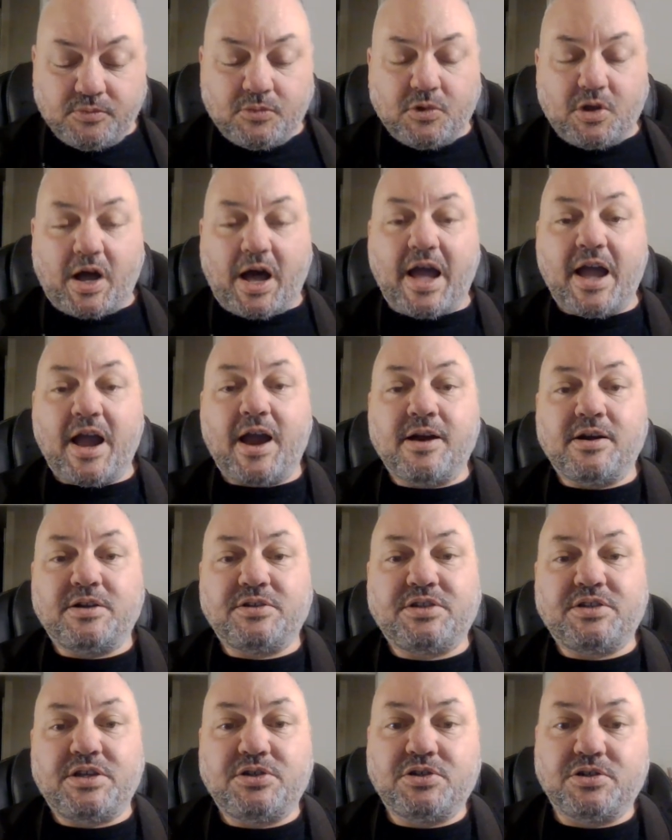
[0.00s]
I hired a
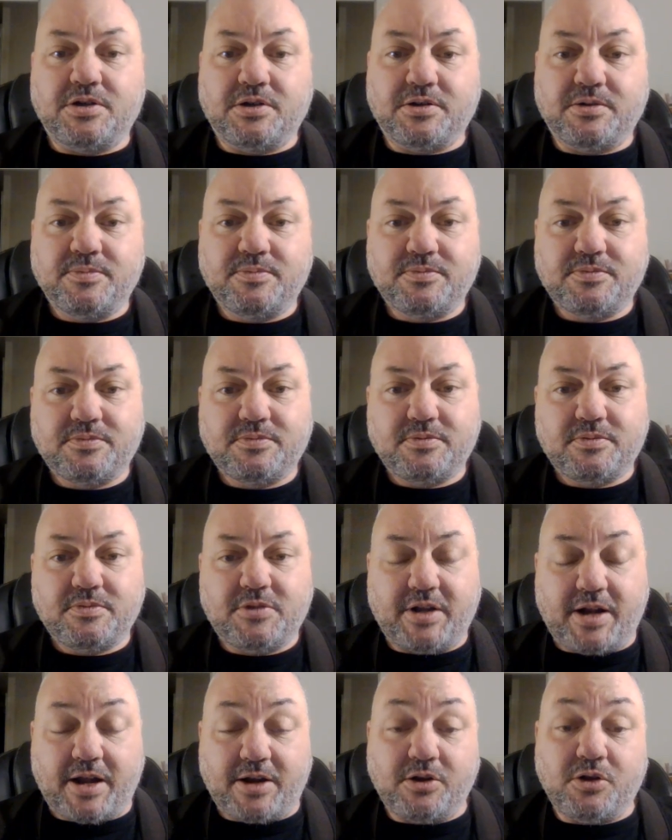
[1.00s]
teacher
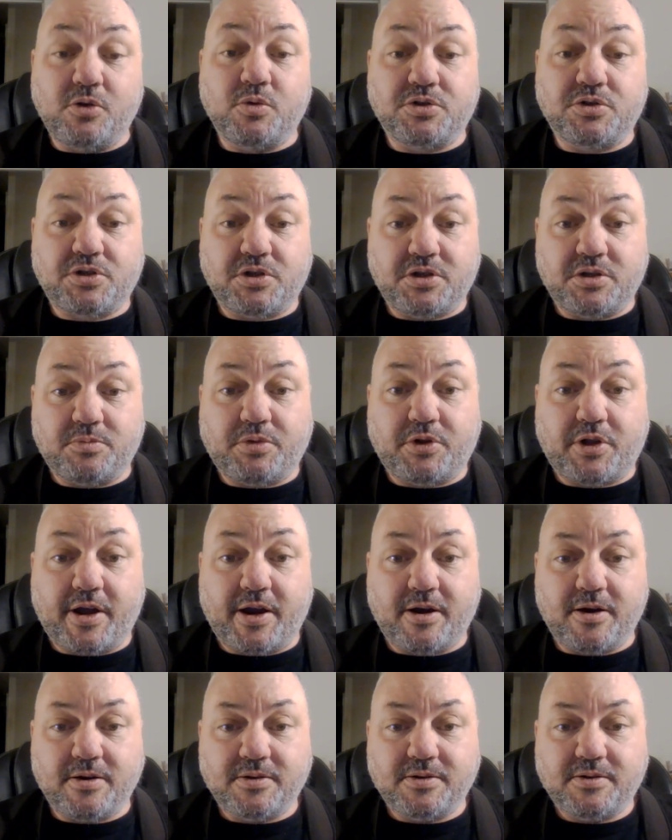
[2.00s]
that I knew was a good
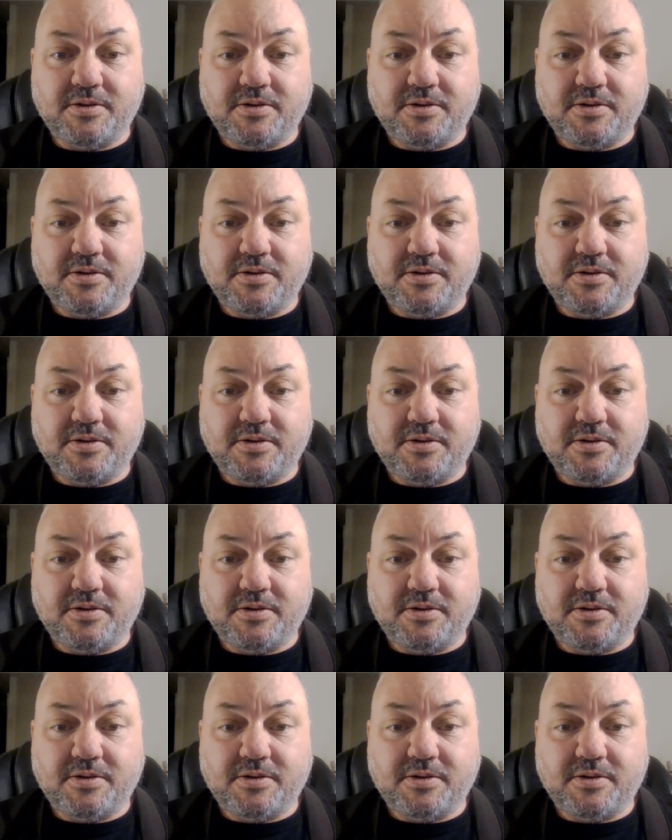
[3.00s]
player.